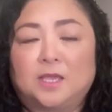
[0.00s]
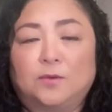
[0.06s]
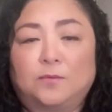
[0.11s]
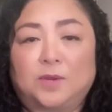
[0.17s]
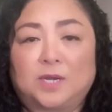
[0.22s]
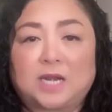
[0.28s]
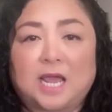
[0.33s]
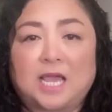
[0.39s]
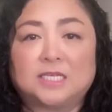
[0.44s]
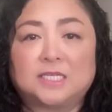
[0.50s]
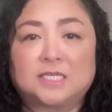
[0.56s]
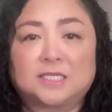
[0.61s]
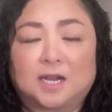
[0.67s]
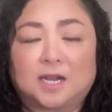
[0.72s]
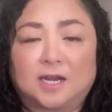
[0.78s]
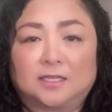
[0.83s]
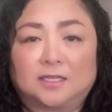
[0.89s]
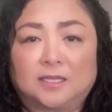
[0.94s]
When I
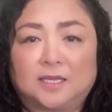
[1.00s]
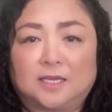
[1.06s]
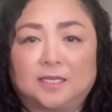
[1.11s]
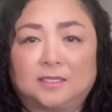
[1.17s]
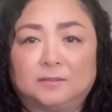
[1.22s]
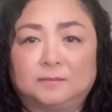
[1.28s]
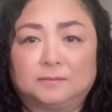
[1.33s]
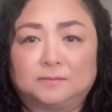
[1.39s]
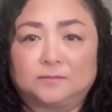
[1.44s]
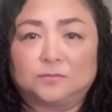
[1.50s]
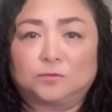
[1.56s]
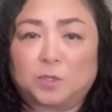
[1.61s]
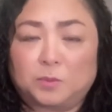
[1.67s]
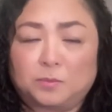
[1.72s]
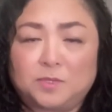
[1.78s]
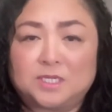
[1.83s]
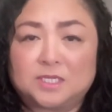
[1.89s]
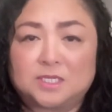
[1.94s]
started,
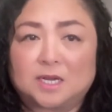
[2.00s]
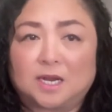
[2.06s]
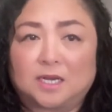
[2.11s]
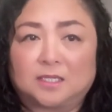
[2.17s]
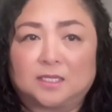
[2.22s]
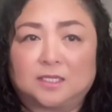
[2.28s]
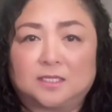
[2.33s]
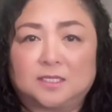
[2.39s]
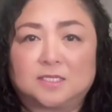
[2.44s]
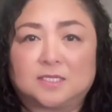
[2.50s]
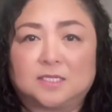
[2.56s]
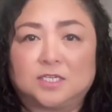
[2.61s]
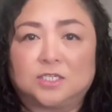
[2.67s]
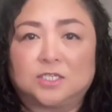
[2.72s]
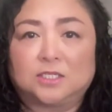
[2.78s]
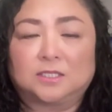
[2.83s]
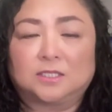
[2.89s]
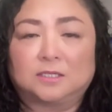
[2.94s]
when we started this
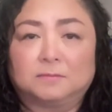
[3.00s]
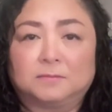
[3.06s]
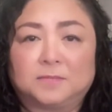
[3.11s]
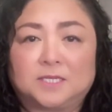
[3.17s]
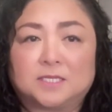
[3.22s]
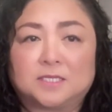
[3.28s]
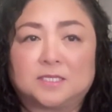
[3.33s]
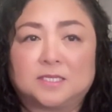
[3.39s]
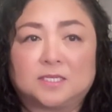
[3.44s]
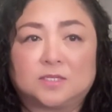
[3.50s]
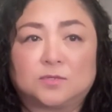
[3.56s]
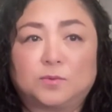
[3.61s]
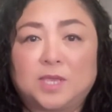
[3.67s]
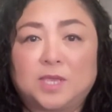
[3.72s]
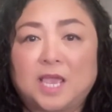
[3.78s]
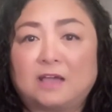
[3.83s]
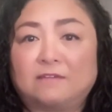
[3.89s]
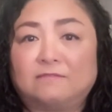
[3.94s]
digital business,
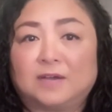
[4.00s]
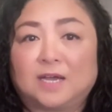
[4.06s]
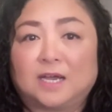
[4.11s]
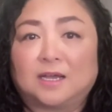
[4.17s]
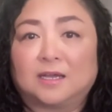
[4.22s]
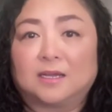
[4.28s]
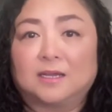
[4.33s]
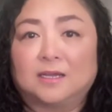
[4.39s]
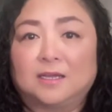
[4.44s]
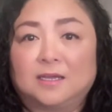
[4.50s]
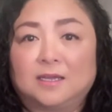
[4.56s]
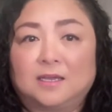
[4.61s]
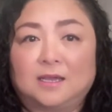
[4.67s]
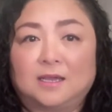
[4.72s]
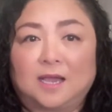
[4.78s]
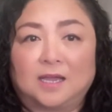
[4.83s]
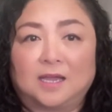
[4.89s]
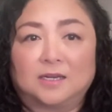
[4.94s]
we have a
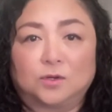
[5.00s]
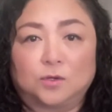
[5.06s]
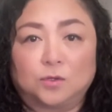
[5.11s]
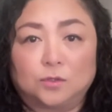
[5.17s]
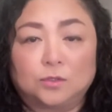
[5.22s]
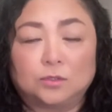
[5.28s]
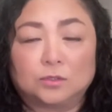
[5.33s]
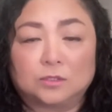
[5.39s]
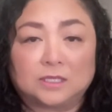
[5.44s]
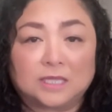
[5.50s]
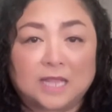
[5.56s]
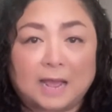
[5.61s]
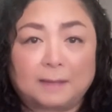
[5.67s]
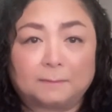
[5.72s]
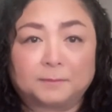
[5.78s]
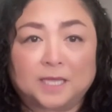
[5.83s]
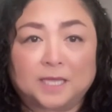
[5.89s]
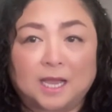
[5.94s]
an old
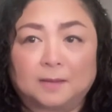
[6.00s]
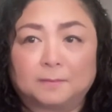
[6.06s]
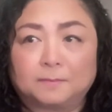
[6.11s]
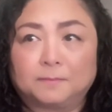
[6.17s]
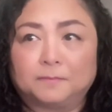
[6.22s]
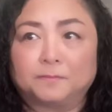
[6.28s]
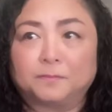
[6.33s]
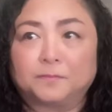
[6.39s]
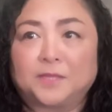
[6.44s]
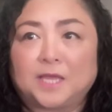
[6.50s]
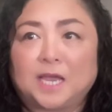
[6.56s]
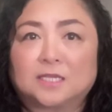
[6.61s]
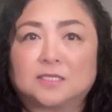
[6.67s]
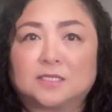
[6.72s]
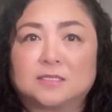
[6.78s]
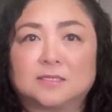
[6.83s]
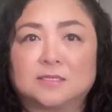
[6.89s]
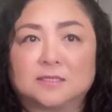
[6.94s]
laptop
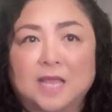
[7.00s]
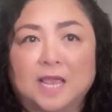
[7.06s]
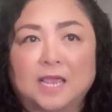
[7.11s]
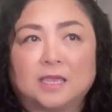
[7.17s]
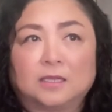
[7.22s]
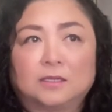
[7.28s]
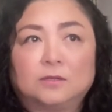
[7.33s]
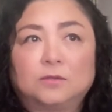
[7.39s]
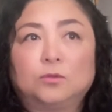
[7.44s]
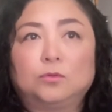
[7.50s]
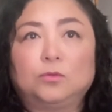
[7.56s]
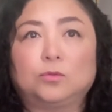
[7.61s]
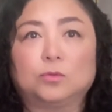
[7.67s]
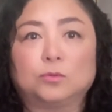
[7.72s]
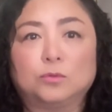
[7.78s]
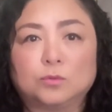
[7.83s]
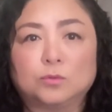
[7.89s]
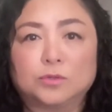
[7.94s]
that's like
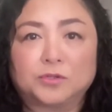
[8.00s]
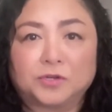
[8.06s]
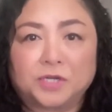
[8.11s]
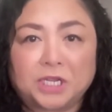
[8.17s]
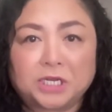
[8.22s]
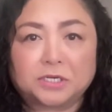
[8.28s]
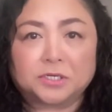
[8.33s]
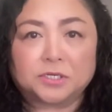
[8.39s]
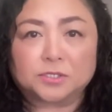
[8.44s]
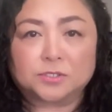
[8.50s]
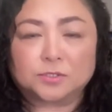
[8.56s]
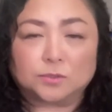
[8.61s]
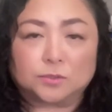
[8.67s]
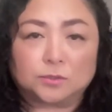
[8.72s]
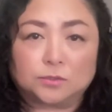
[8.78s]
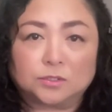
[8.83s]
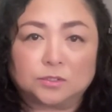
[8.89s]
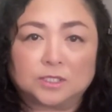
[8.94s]
2, 3 years
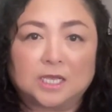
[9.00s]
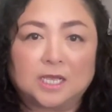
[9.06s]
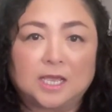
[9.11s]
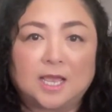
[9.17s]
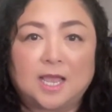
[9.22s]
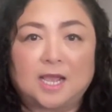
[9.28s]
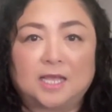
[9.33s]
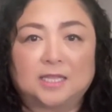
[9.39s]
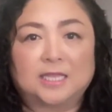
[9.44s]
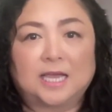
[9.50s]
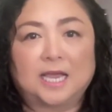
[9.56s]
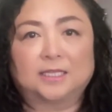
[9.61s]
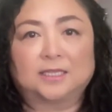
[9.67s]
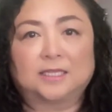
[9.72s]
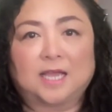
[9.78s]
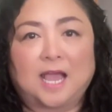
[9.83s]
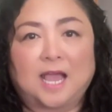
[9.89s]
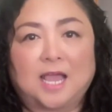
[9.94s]
old
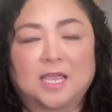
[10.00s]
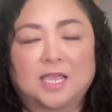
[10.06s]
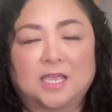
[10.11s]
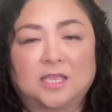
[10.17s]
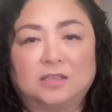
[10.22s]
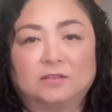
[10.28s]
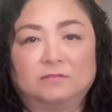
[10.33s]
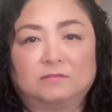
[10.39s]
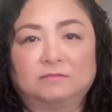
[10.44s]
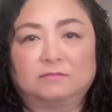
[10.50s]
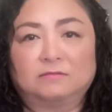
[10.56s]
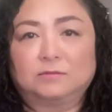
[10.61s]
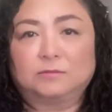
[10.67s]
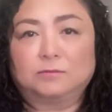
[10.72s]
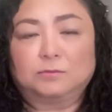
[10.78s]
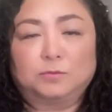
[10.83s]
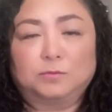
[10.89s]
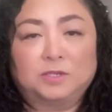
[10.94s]
that I
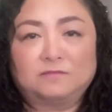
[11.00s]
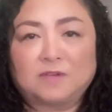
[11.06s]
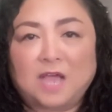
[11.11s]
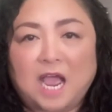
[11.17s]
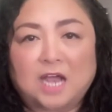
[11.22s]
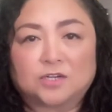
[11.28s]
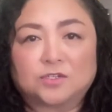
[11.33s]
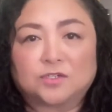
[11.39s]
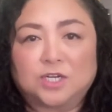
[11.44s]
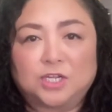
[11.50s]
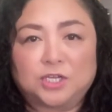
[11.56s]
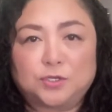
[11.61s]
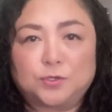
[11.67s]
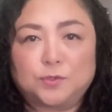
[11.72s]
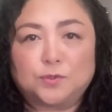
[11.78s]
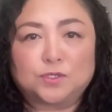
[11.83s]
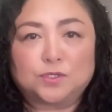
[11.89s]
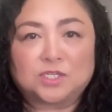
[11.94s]
we've actually
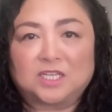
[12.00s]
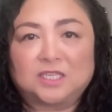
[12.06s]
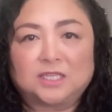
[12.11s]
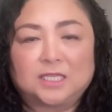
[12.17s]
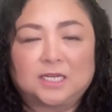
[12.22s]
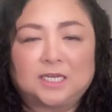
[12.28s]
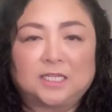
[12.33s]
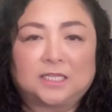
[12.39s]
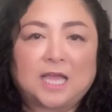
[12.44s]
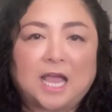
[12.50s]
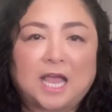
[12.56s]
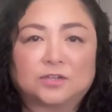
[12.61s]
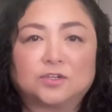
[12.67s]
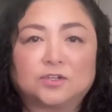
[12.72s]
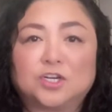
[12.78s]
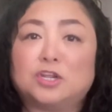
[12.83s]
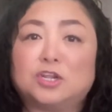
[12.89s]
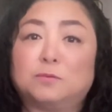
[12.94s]
used until it
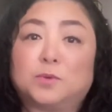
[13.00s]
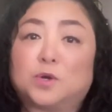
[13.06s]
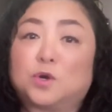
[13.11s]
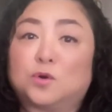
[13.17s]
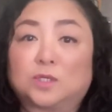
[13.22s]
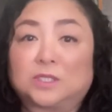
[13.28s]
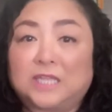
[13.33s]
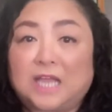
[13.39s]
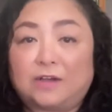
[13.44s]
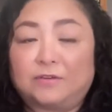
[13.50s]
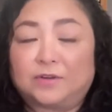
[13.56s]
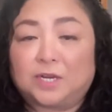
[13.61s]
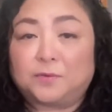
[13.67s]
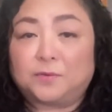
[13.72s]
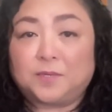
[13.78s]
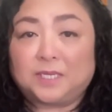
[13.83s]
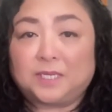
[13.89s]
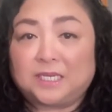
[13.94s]
actually broke down
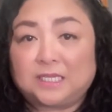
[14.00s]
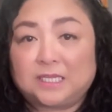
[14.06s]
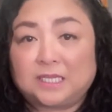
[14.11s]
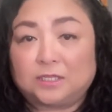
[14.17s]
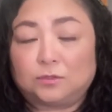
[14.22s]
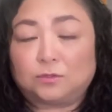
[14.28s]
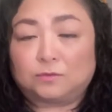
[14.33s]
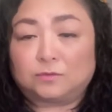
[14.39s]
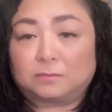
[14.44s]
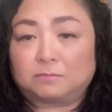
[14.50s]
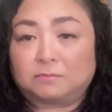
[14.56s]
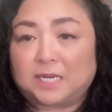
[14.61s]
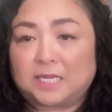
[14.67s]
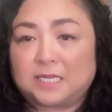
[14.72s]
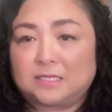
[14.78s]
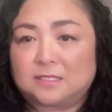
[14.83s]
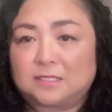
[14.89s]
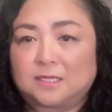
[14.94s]
and we needed to
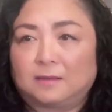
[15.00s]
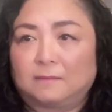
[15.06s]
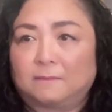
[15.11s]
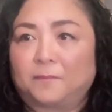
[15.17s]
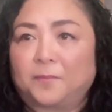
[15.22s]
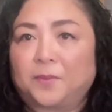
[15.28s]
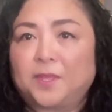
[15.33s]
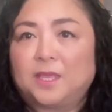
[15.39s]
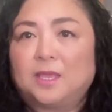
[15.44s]
replace them.